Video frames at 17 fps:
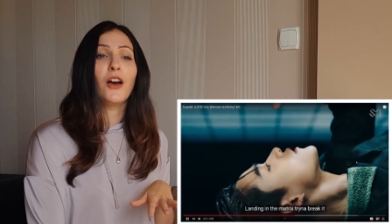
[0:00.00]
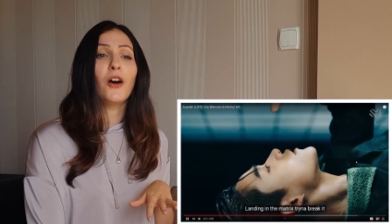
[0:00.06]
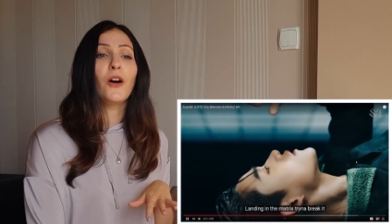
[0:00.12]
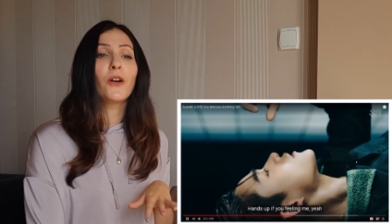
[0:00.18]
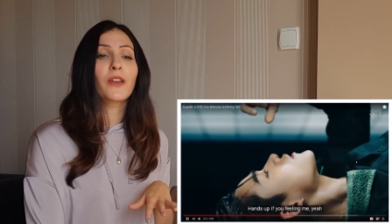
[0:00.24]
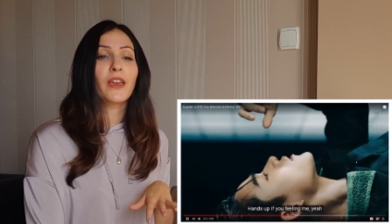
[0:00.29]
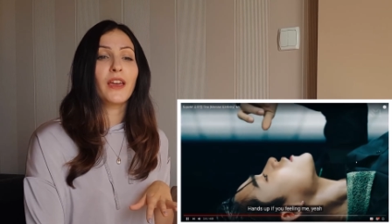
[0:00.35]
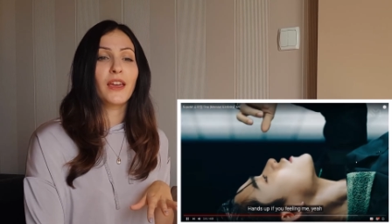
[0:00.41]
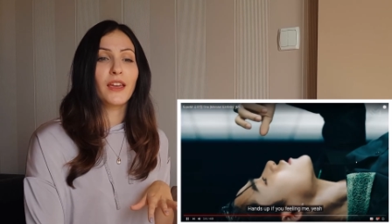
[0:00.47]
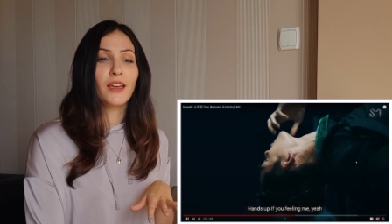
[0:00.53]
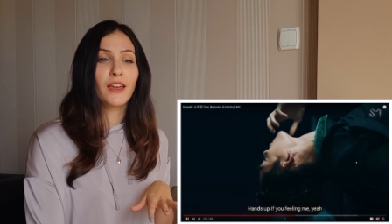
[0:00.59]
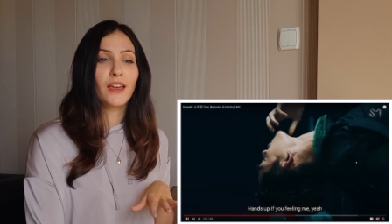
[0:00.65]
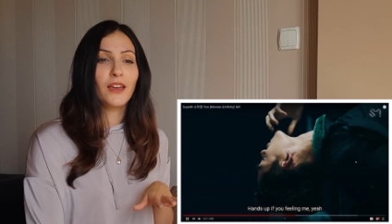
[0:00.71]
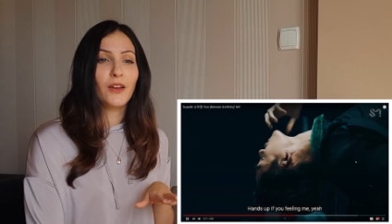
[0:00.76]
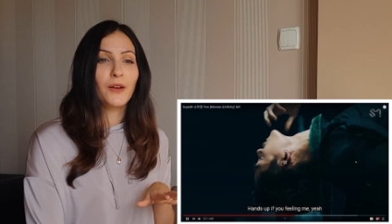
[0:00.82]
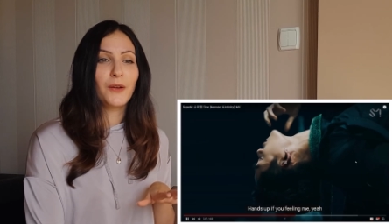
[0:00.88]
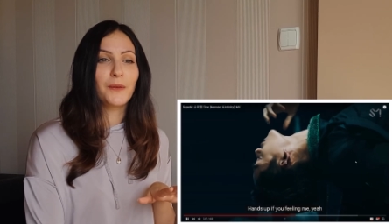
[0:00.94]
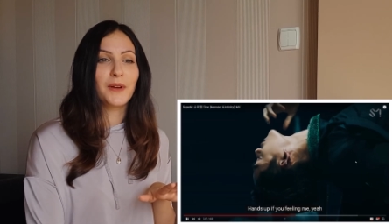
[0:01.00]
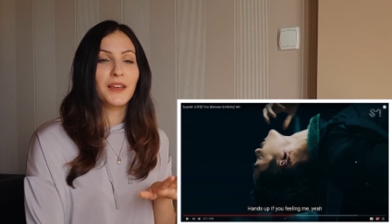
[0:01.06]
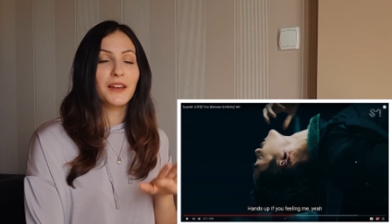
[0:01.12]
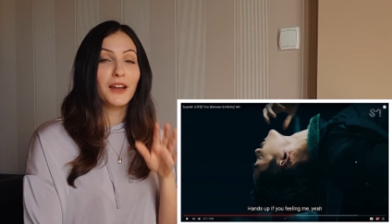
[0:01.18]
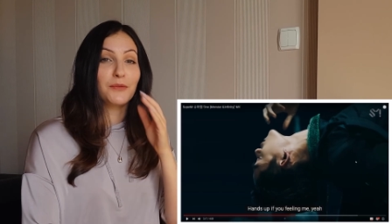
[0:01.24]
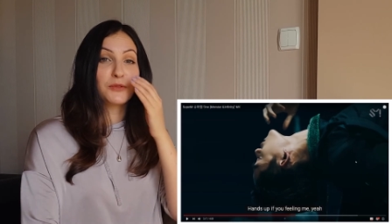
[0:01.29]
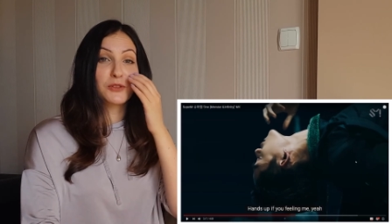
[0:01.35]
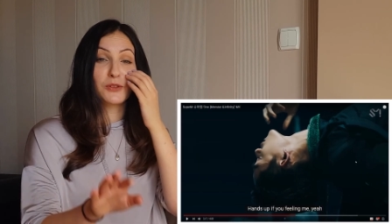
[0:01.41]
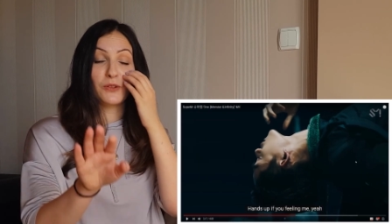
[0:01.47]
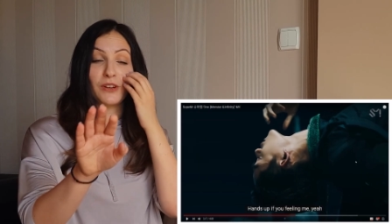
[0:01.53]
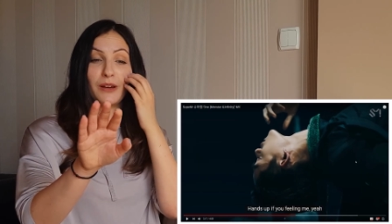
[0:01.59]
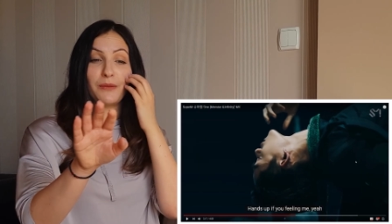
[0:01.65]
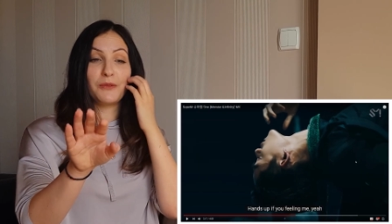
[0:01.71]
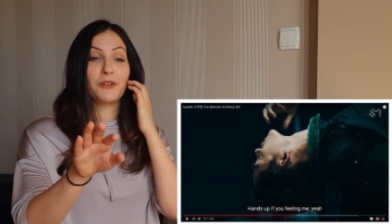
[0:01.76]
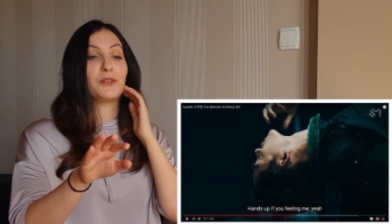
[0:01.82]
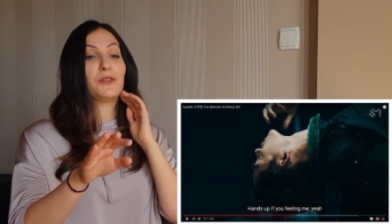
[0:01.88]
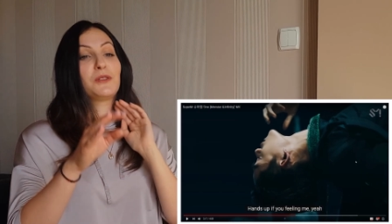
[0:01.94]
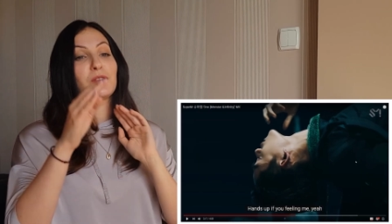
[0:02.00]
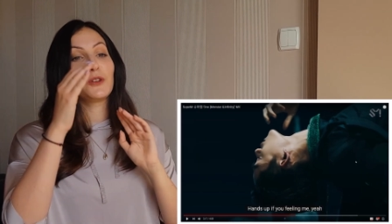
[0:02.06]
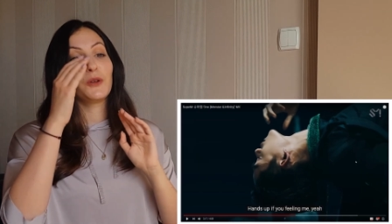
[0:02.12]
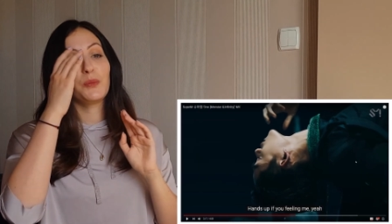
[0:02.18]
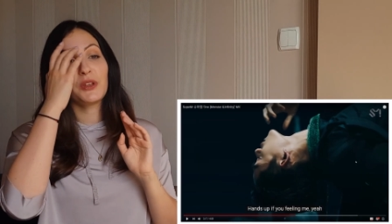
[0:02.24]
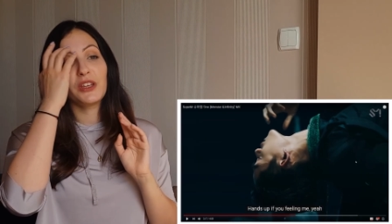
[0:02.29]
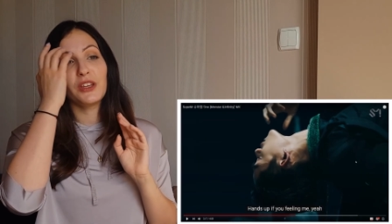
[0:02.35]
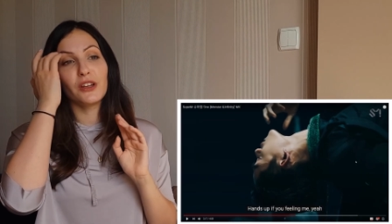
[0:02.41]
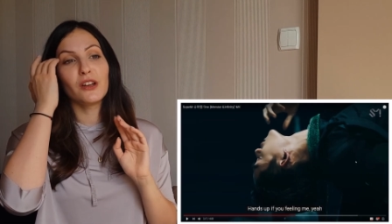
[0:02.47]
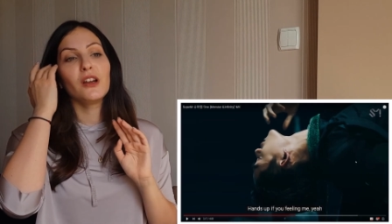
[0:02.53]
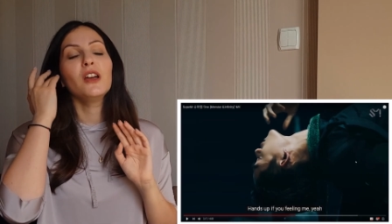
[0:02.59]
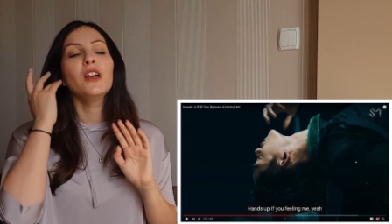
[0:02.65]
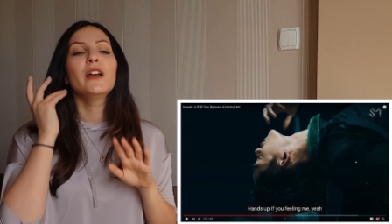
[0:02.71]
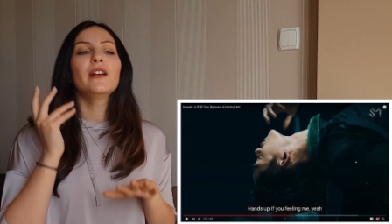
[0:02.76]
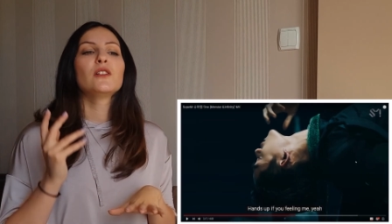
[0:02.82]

Okay. Wait, I'm sorry, I'm gonna stop here.